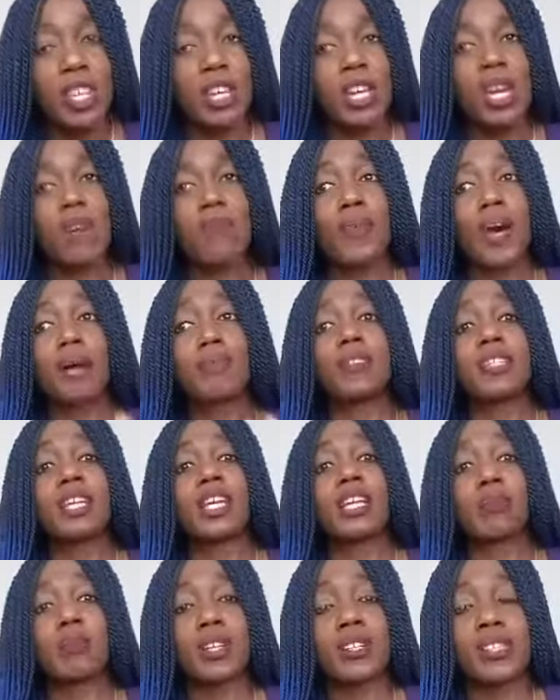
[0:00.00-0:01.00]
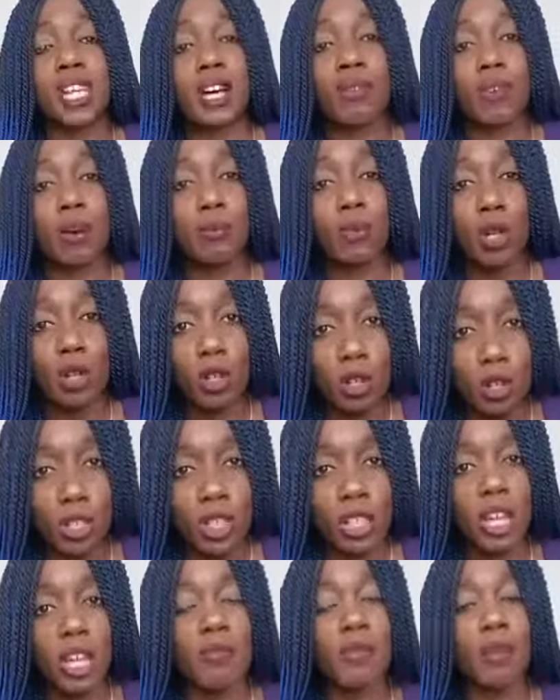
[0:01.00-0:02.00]
If I'm telling myself I'm not good
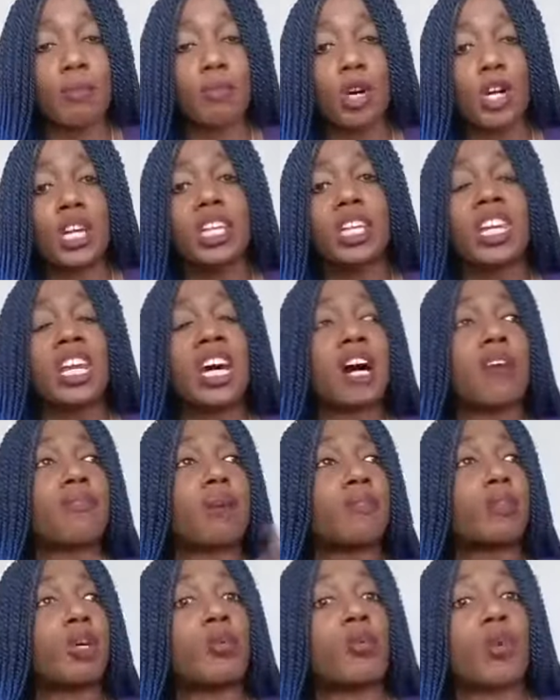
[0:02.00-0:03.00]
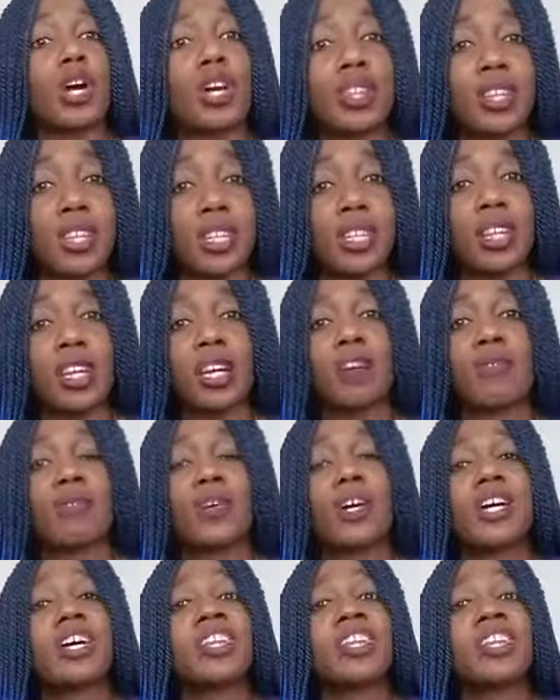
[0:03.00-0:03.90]
enough, I'm not enough, I'm not worthy enough,